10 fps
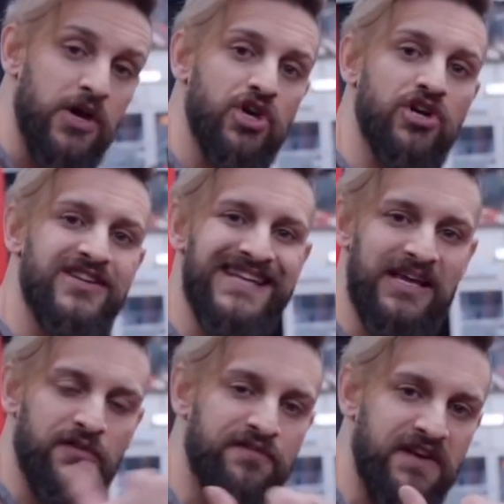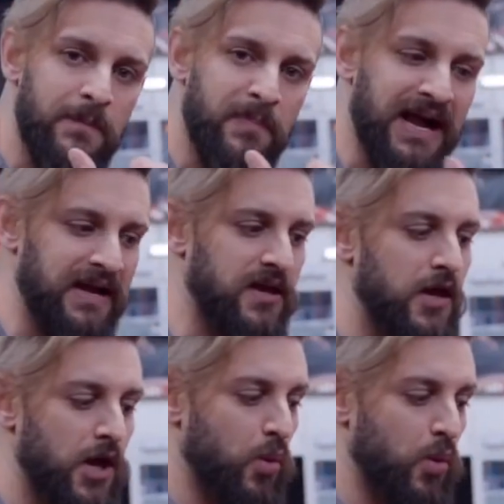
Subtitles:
You're going to set your feet back.